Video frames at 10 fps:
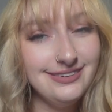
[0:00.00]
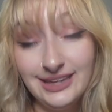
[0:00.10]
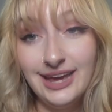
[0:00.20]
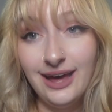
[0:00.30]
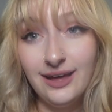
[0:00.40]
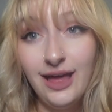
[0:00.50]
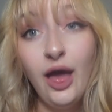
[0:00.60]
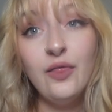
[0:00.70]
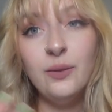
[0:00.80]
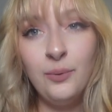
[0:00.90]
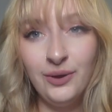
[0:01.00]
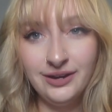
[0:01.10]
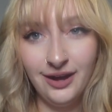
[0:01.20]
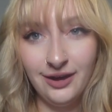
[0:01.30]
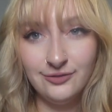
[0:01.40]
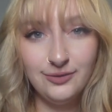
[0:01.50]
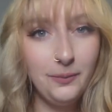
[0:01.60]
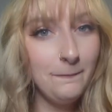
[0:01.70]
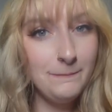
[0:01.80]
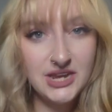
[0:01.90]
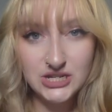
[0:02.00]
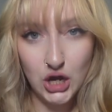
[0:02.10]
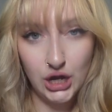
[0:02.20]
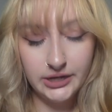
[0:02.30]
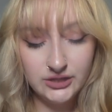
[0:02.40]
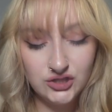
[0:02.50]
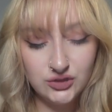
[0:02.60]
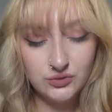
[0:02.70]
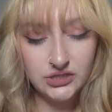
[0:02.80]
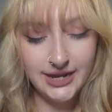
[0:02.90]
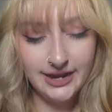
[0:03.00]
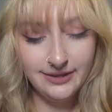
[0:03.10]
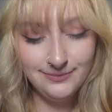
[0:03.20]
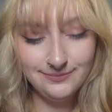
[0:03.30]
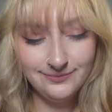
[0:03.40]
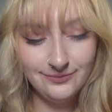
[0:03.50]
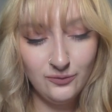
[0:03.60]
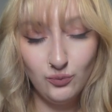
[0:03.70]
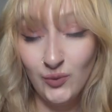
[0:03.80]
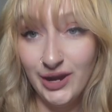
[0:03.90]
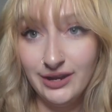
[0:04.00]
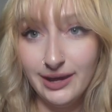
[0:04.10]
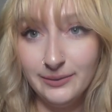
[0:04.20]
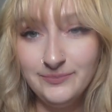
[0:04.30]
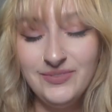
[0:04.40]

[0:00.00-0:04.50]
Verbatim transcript: Yeah, the point of me talking to you today, right now,